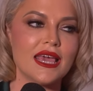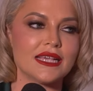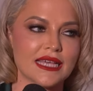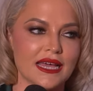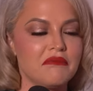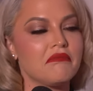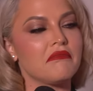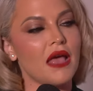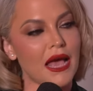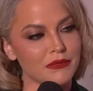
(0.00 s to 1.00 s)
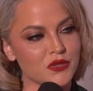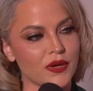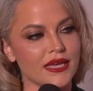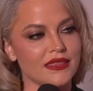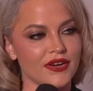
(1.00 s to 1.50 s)
He said, I'm
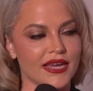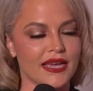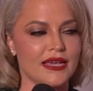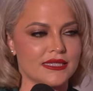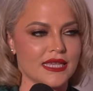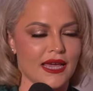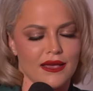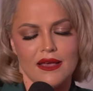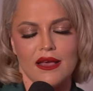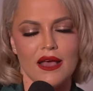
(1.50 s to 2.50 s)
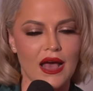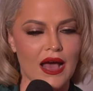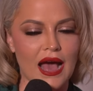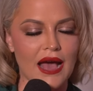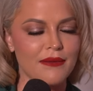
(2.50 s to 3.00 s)
23. He's like,
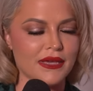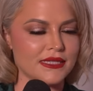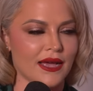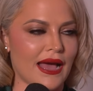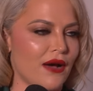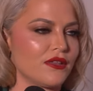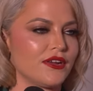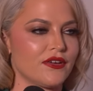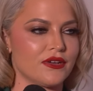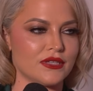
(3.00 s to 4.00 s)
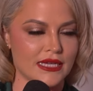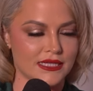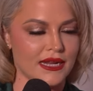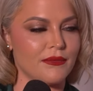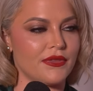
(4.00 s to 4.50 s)
I'm, he's like, how old are you? I
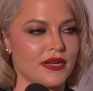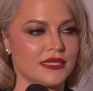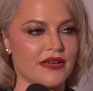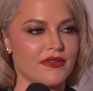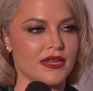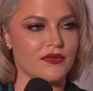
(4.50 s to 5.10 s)
said, I'm 37.